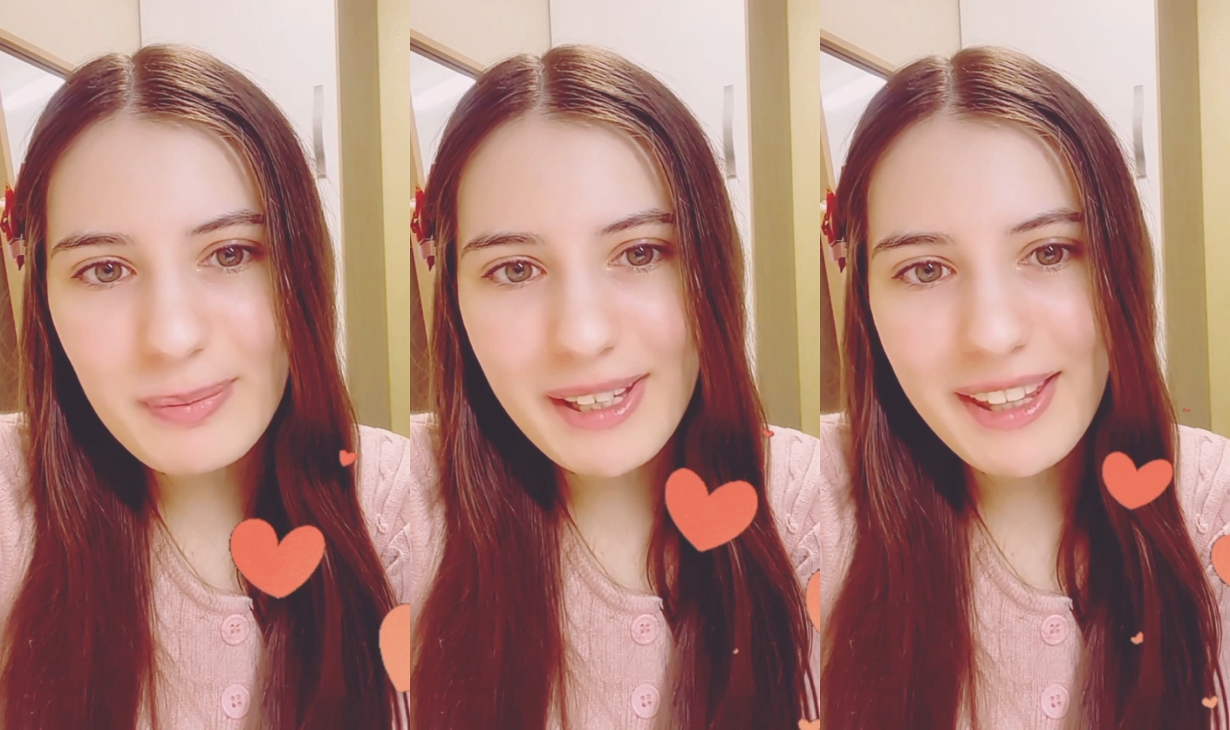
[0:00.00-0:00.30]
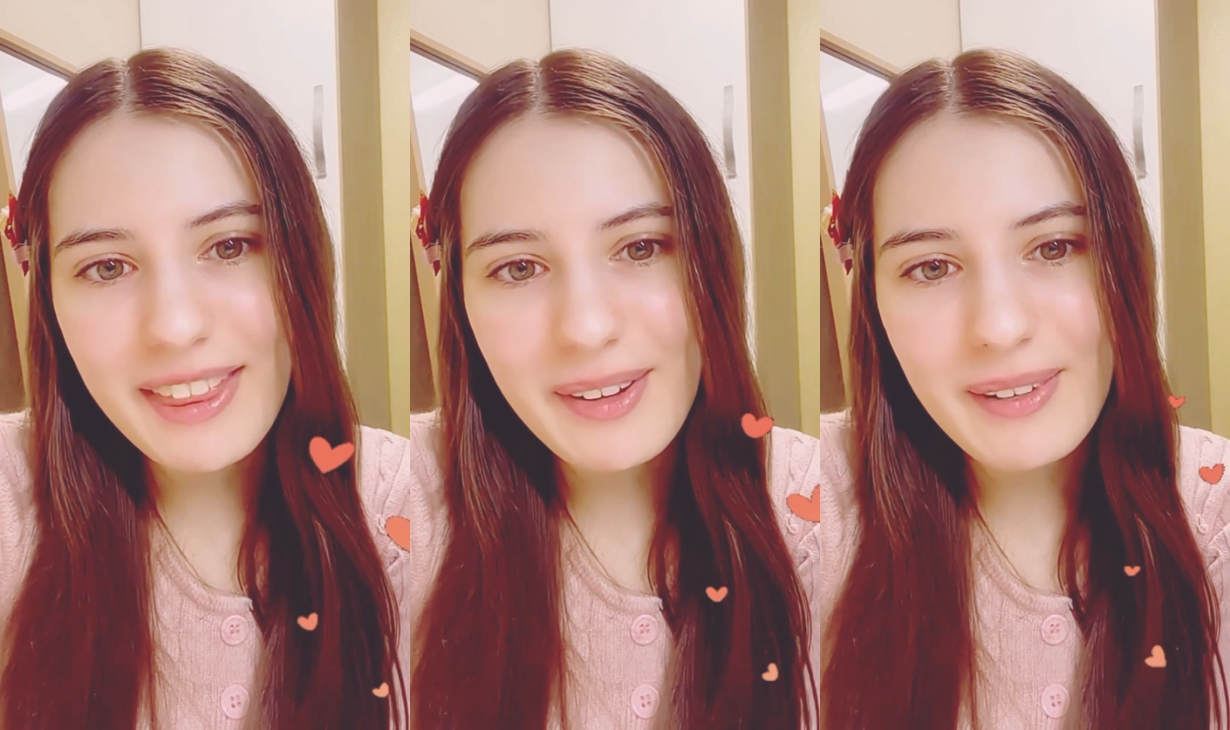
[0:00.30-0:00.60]
Are
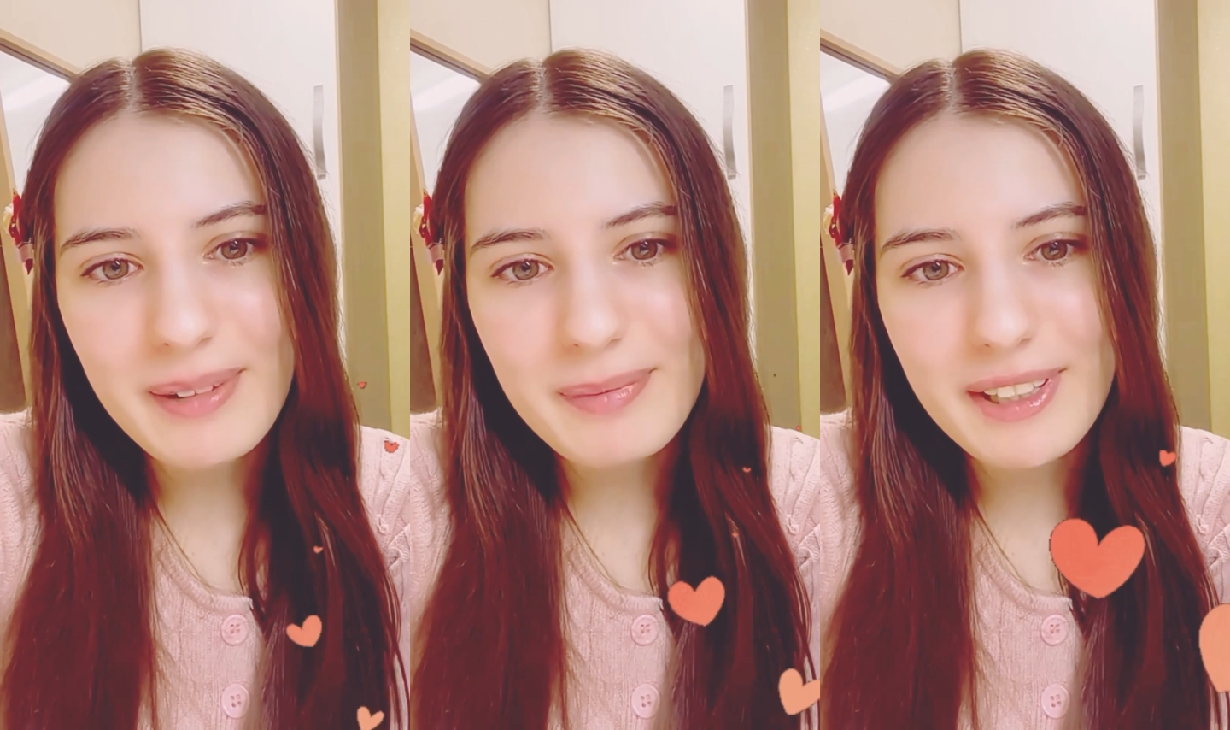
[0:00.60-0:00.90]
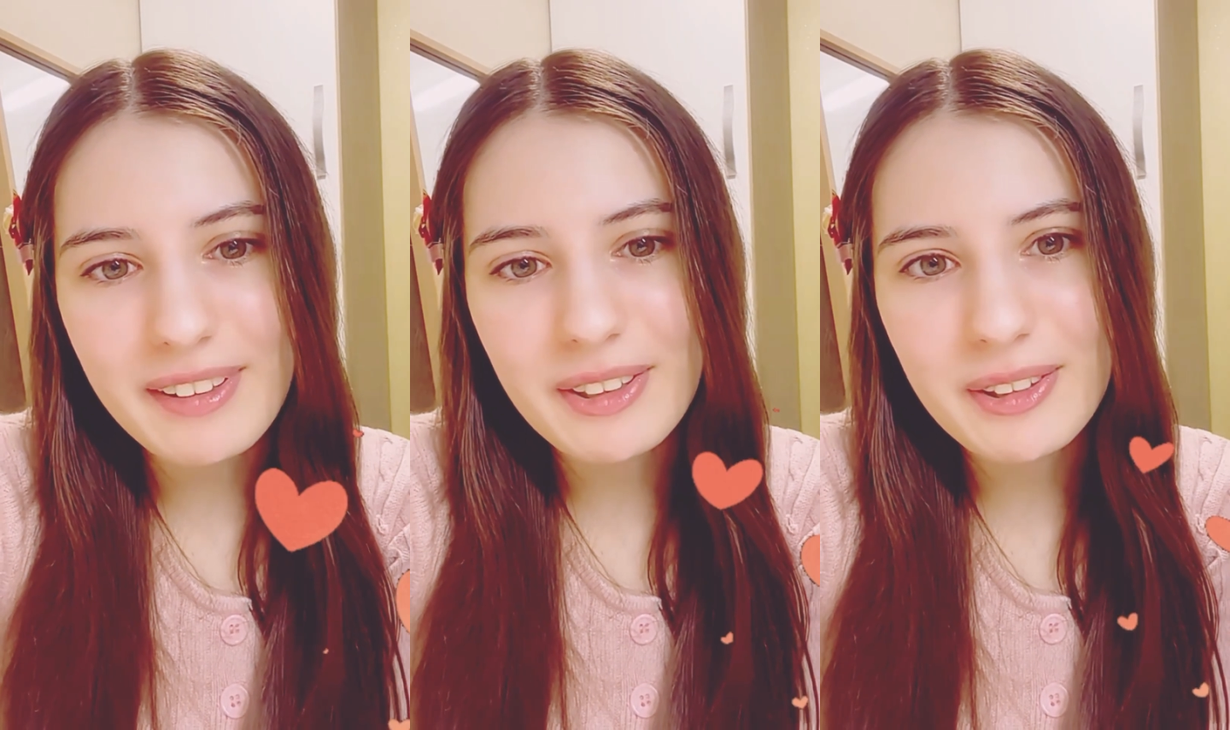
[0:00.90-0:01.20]
you in Japan?
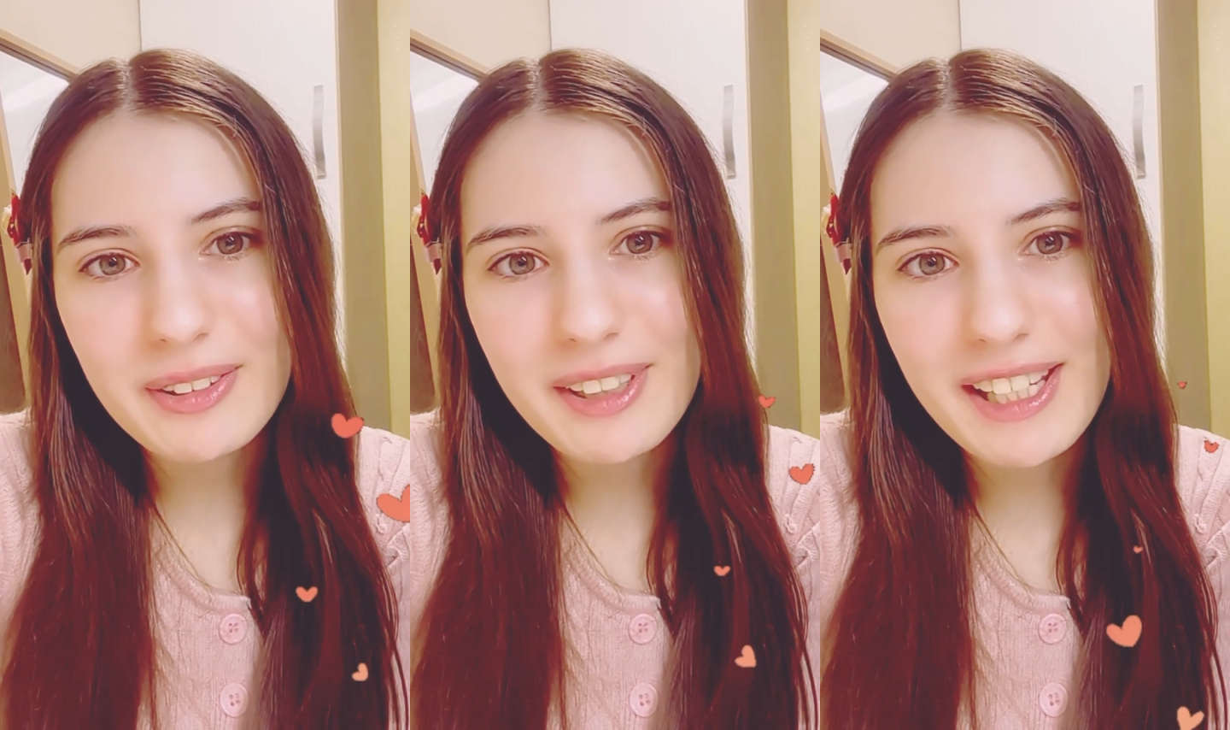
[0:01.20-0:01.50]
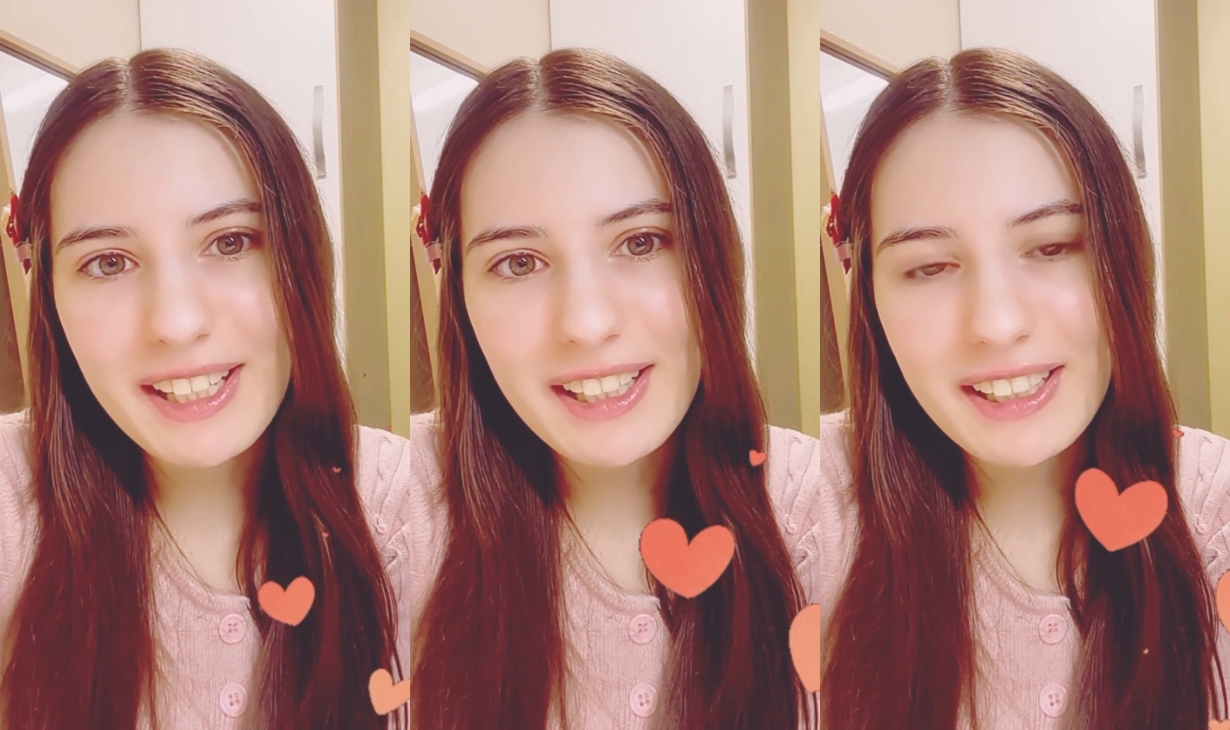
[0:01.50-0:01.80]
No, I'm in
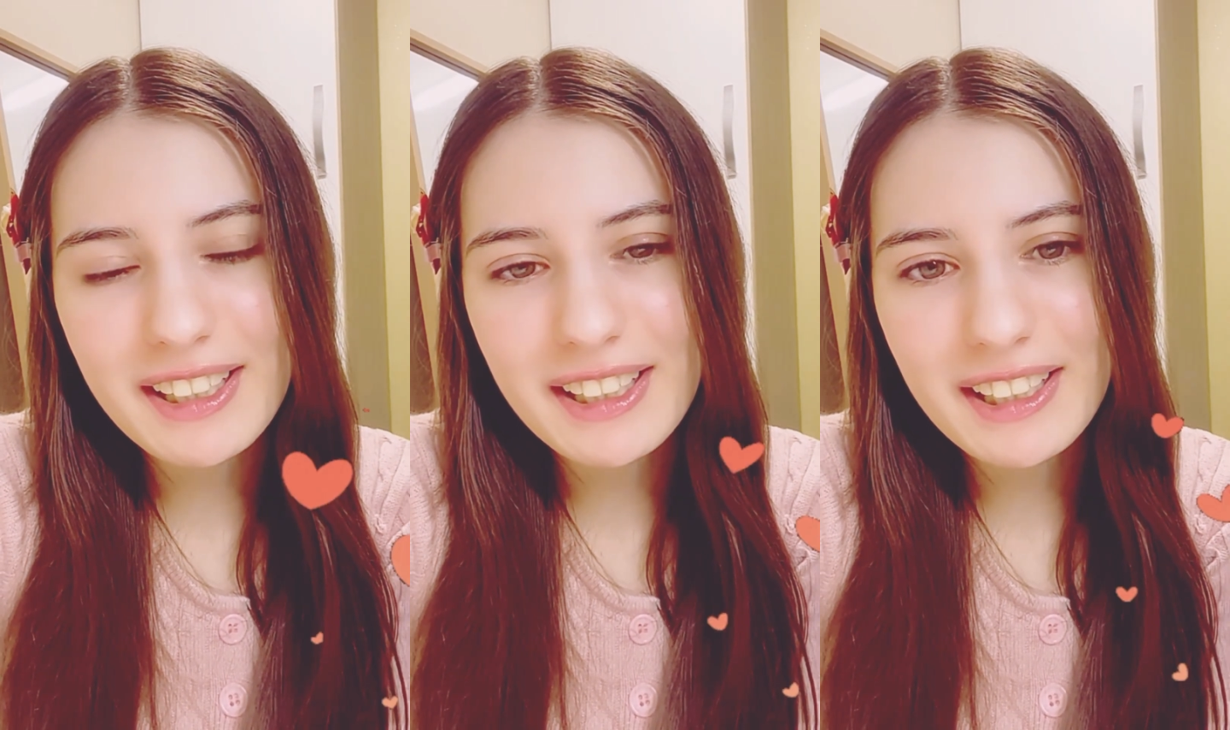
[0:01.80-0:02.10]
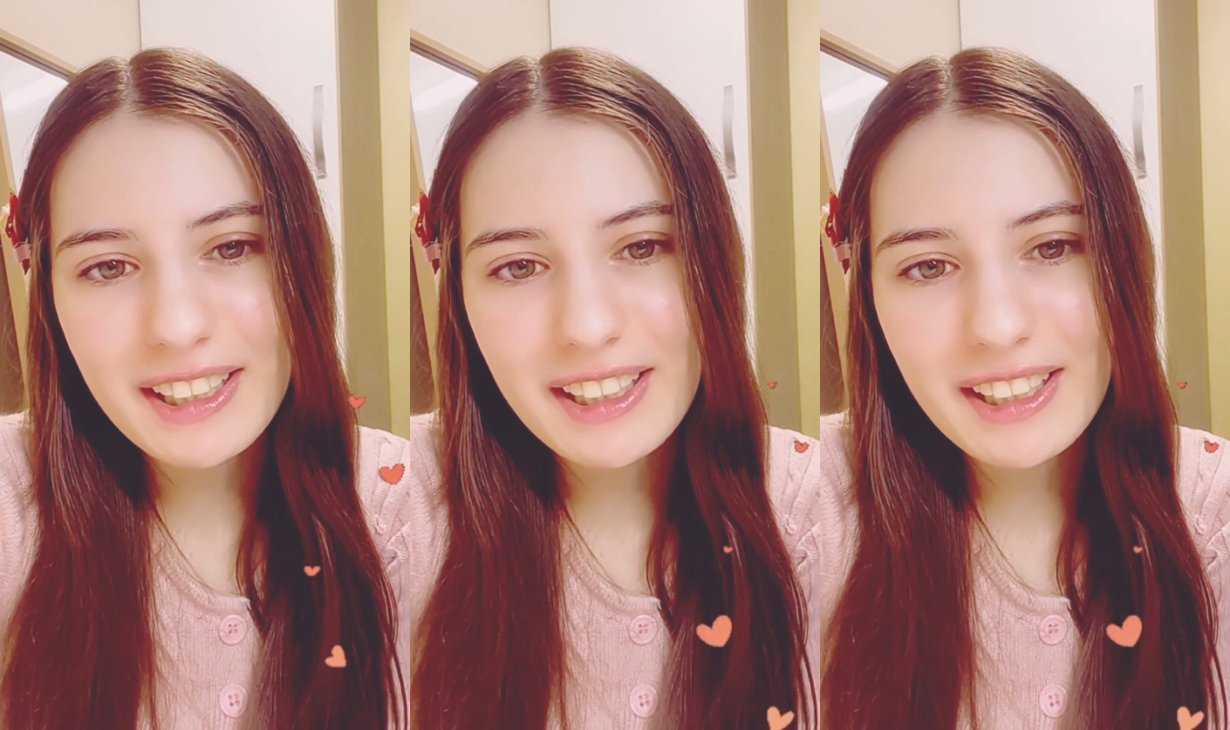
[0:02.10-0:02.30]
Korea.